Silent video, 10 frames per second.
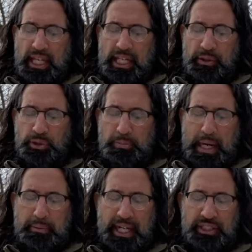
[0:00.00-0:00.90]
He will
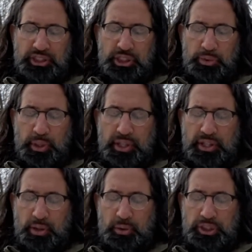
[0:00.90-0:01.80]
baptize you with
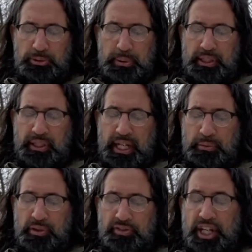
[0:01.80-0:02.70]
the Holy Spirit and
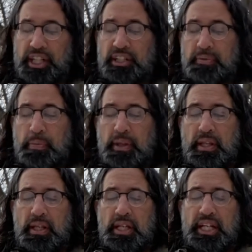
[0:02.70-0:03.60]
with fire.
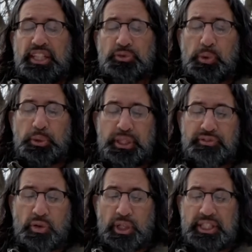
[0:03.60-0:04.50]
His winnowing
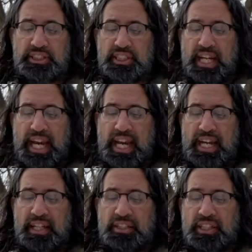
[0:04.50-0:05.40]
fork is in
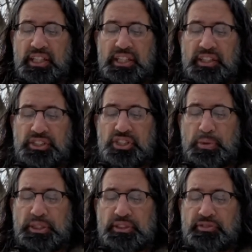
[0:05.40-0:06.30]
hand to clear his
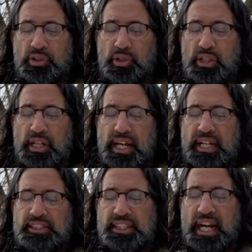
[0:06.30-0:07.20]
threshing floor
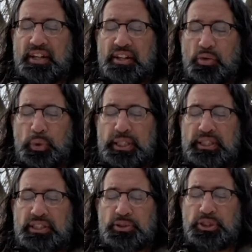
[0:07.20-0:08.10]
and to gather the wheat
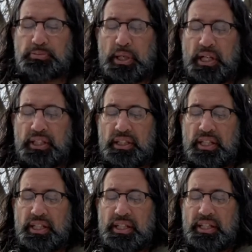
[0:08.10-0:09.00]
into his barn,
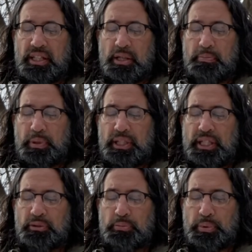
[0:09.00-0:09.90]
but
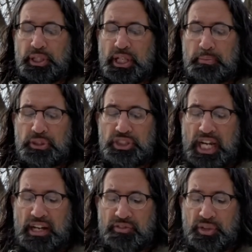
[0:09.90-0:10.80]
he will burn up the
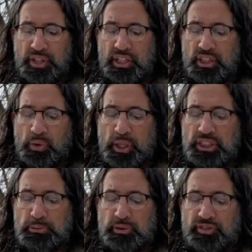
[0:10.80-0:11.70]
chaff with
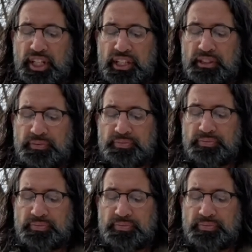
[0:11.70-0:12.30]
unquenchable fire.